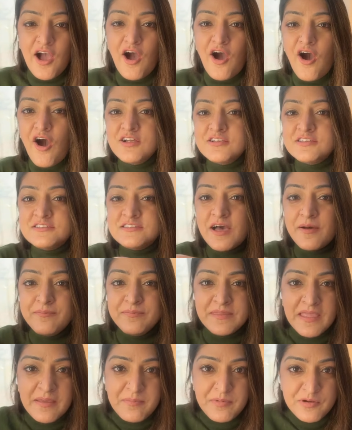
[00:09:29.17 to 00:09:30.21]
or some
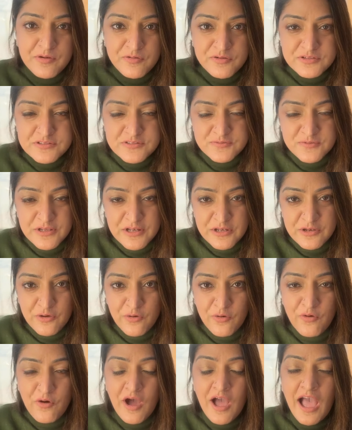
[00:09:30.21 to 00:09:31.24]
neighborhoods will
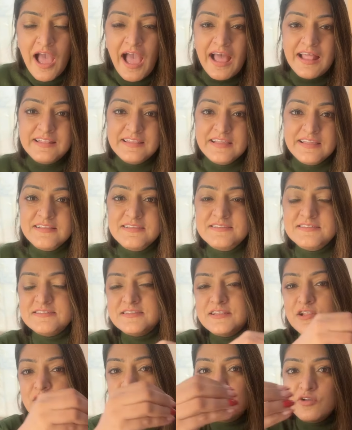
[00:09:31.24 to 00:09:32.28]
know, and then
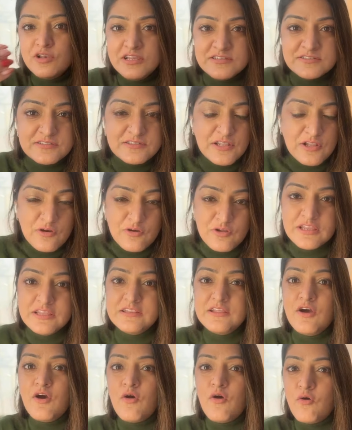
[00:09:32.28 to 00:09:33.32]
slowly, slowly,
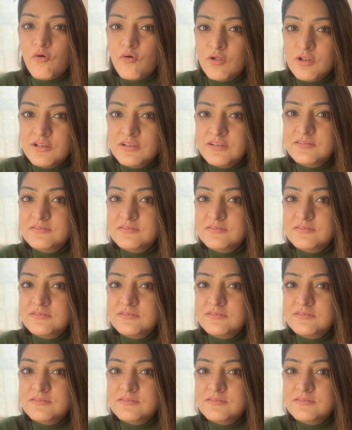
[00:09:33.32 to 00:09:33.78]
the whole,